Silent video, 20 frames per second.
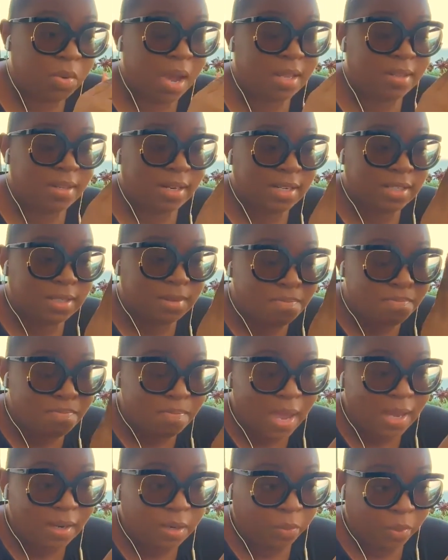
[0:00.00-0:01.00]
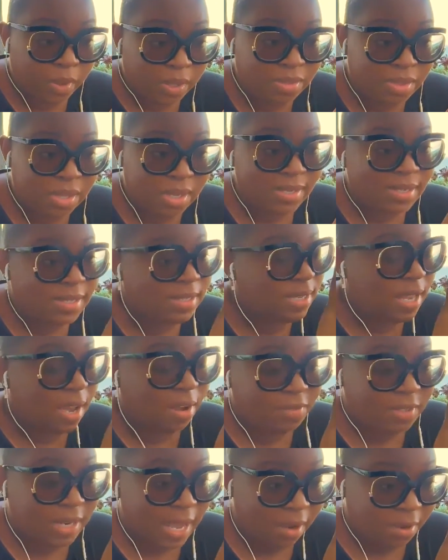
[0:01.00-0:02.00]
and then it's met with
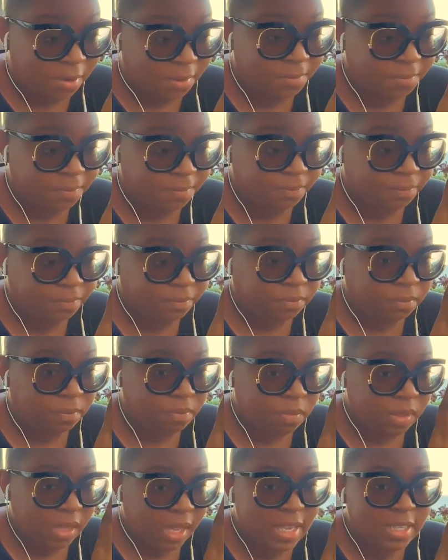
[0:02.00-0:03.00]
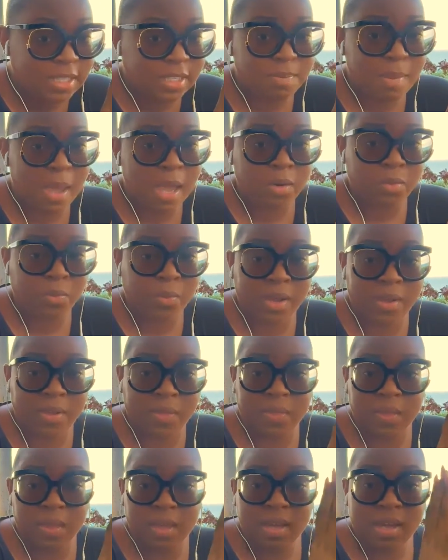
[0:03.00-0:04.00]
self-doubt. It's met
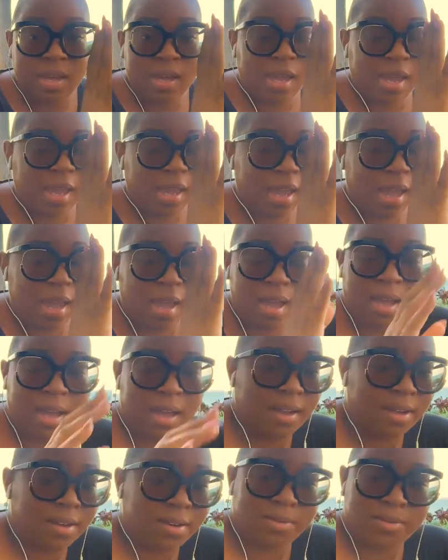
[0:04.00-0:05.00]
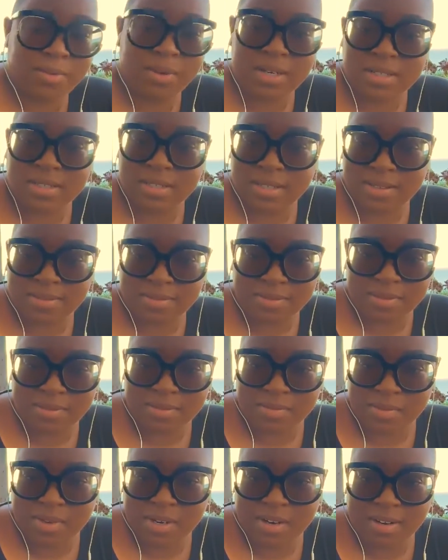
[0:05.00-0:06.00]
with what is it,
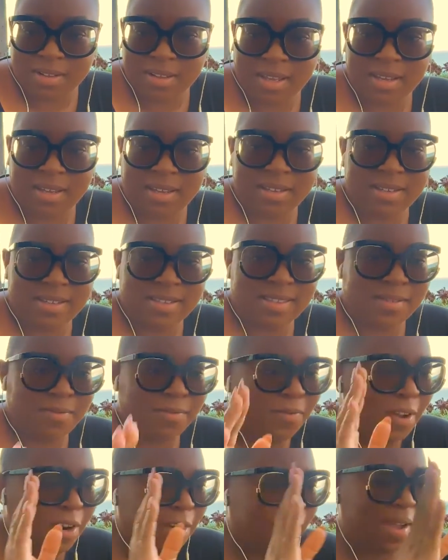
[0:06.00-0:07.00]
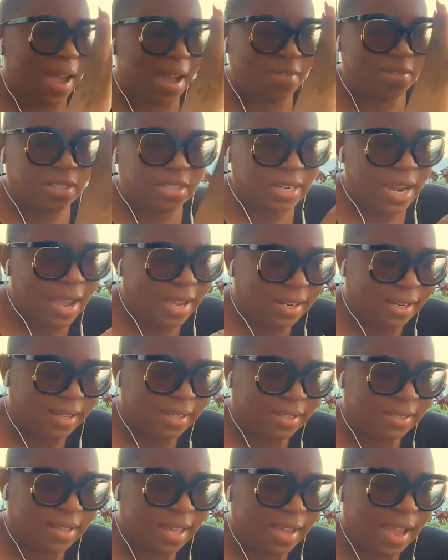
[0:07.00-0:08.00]
what are they, the fear of outshining.
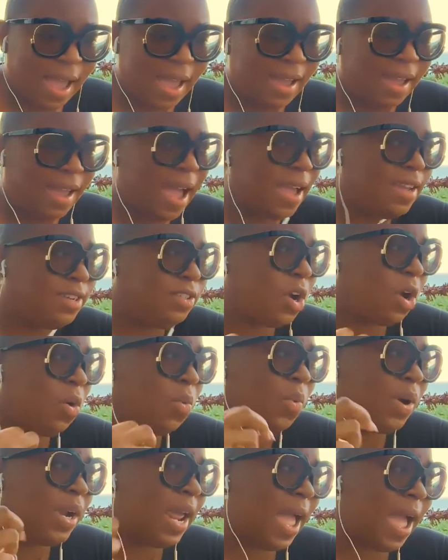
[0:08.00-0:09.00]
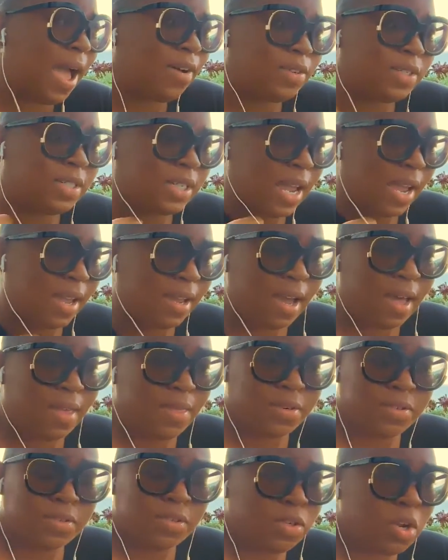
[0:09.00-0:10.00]
Like, I don't want to outshine
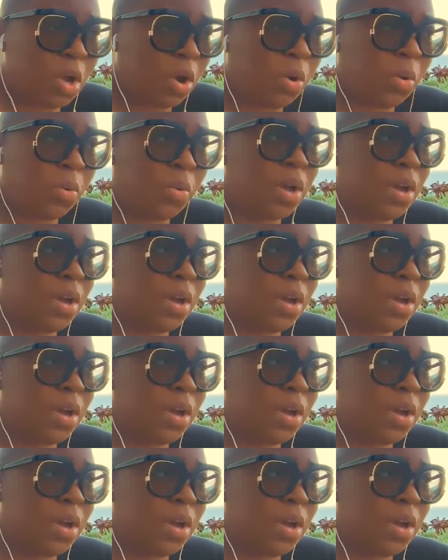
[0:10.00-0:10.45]
others. No,